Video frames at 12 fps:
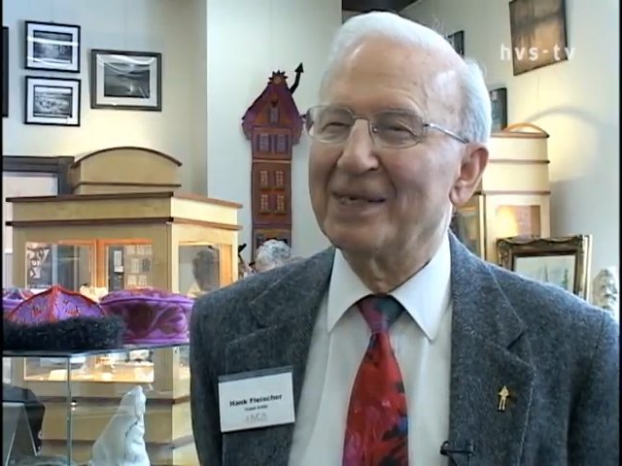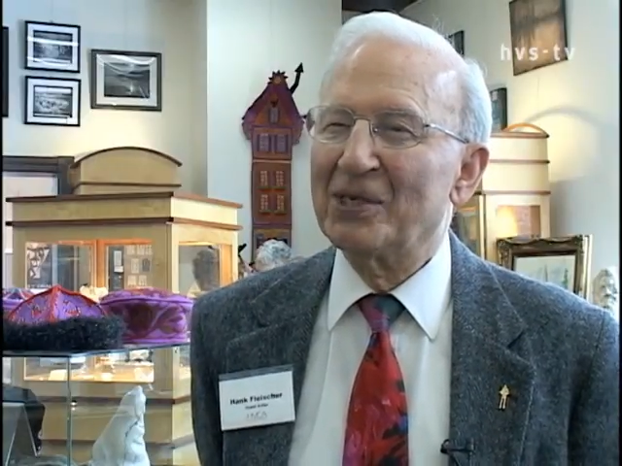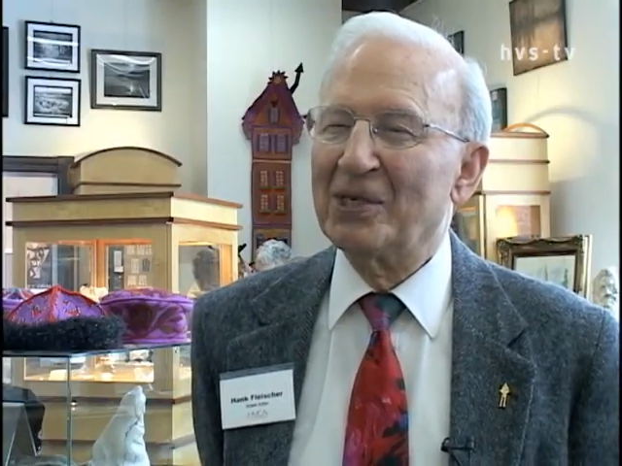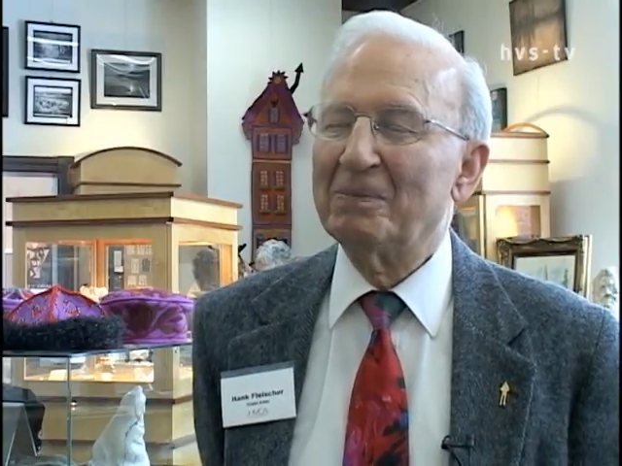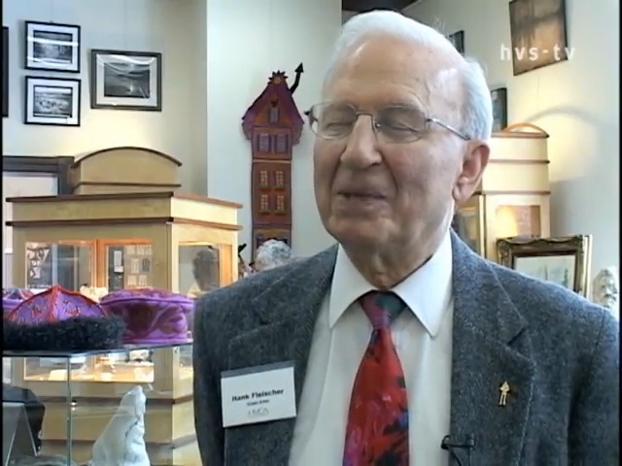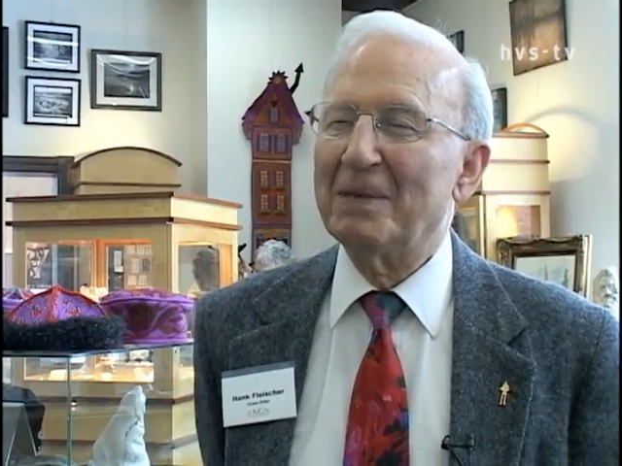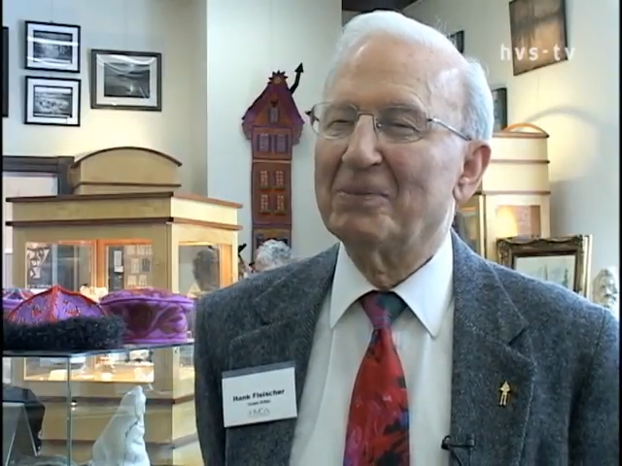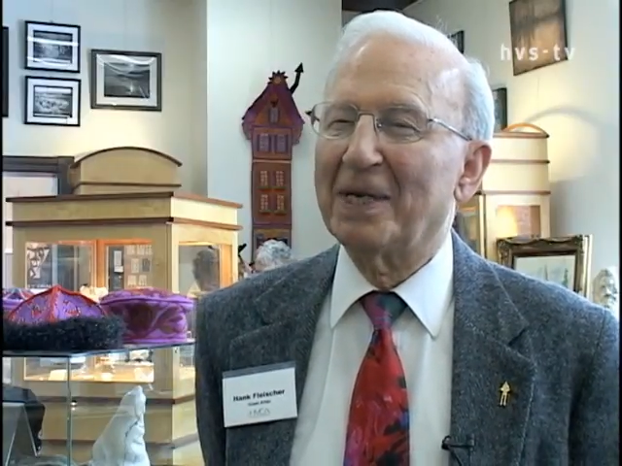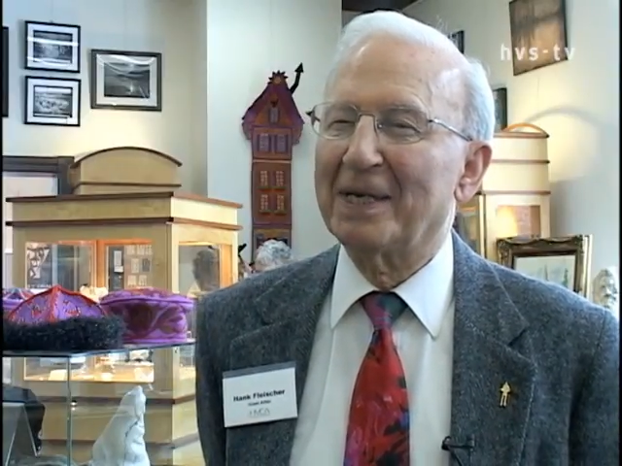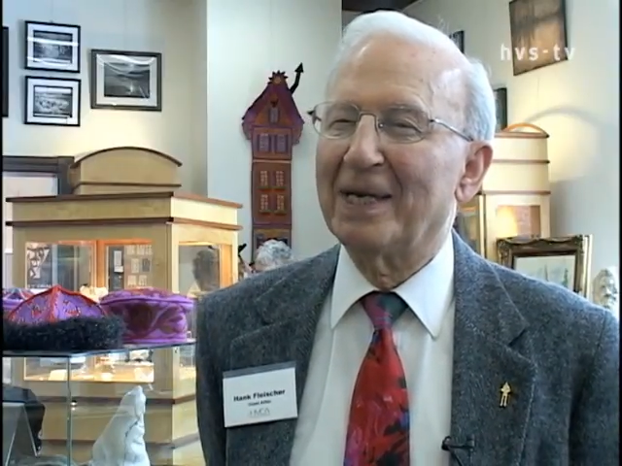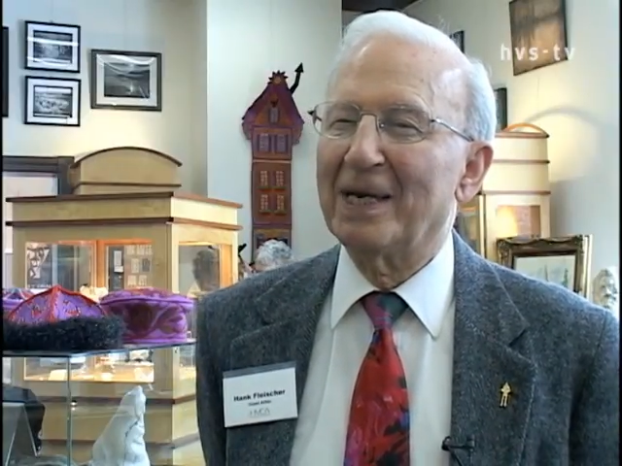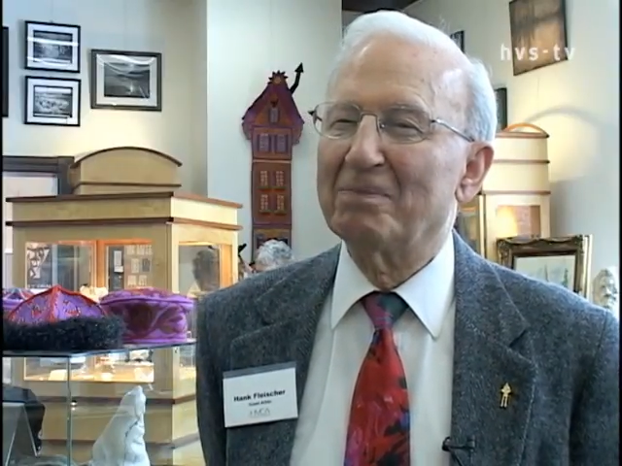Sometimes I
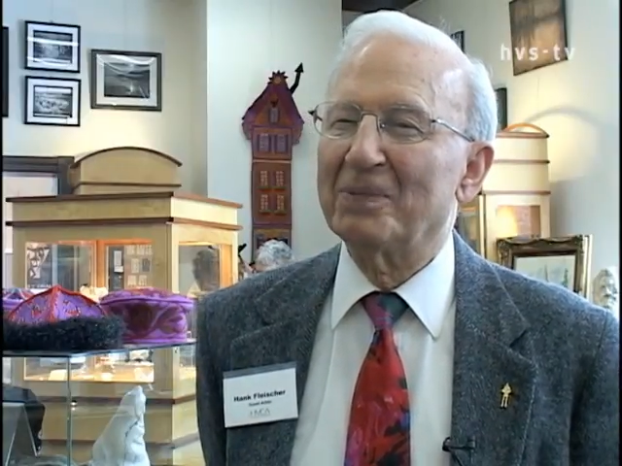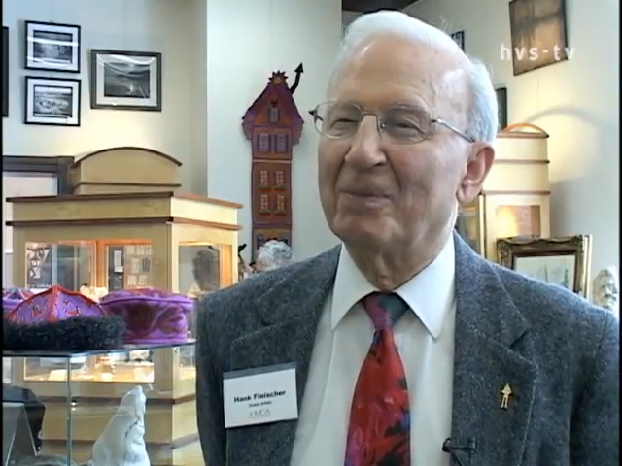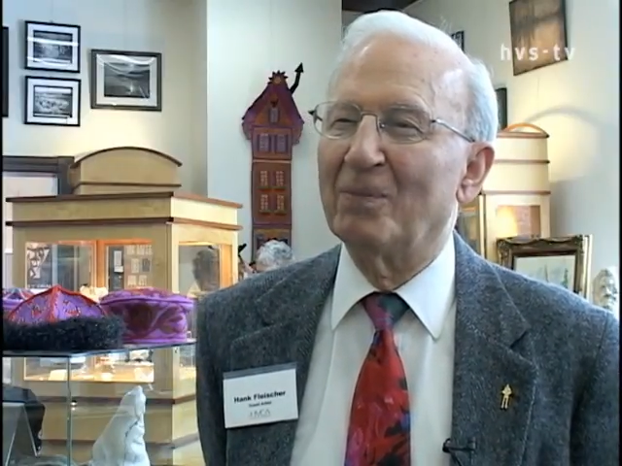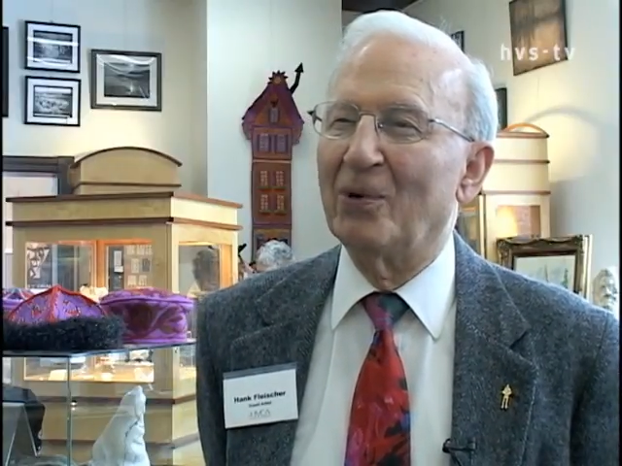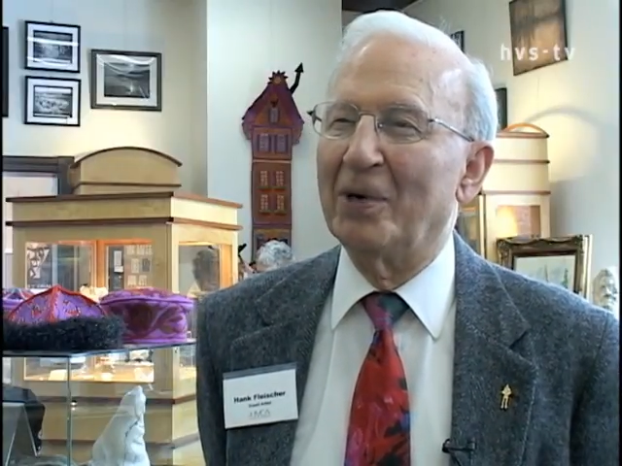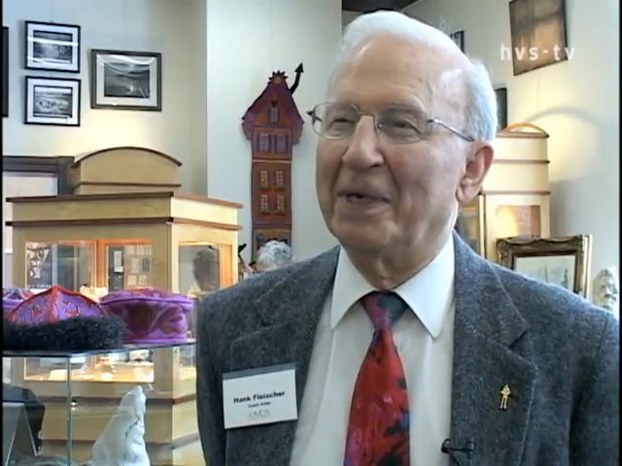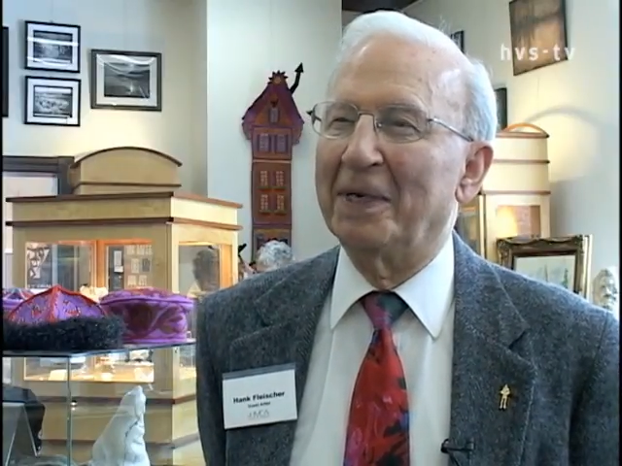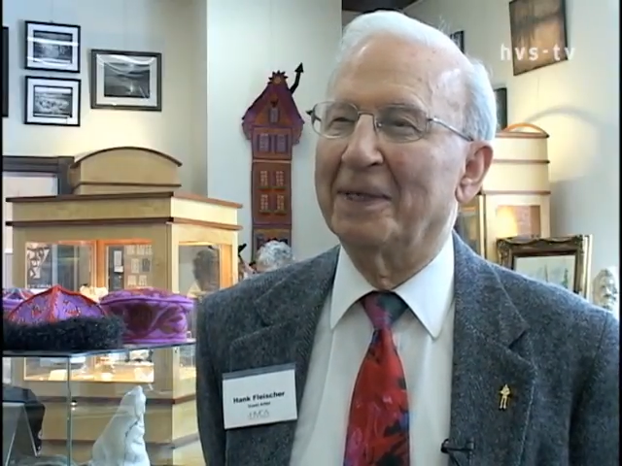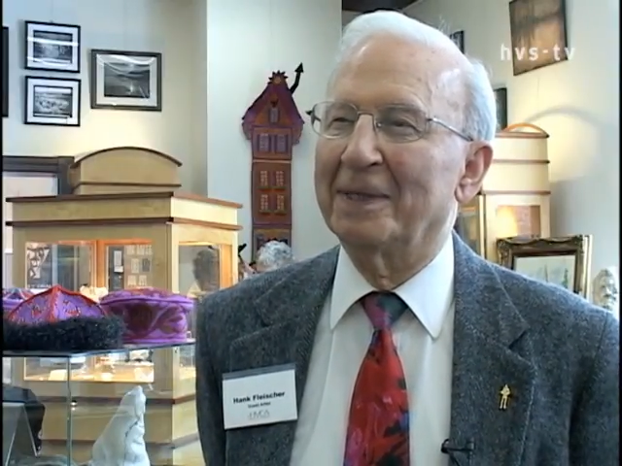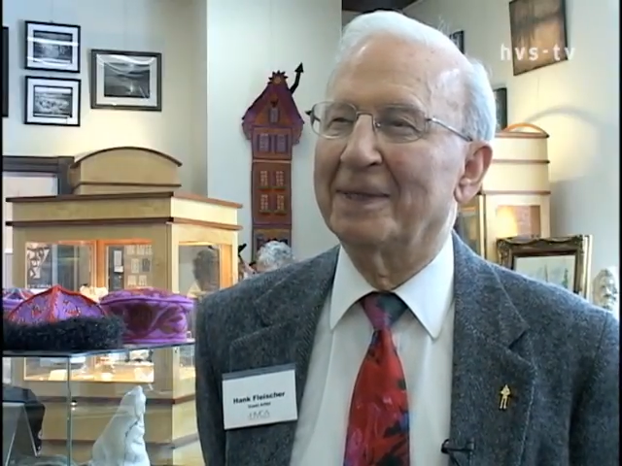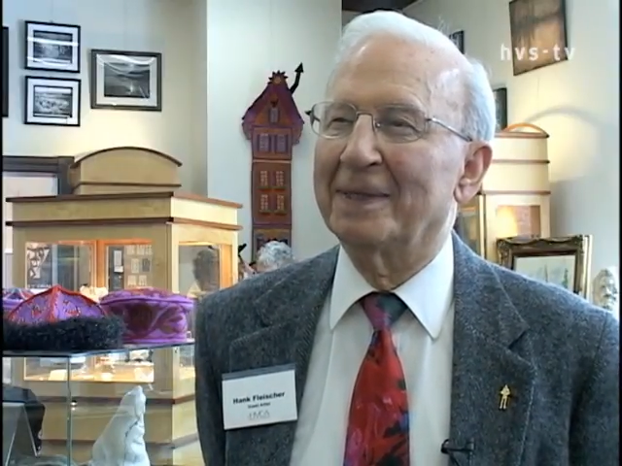get up in the morning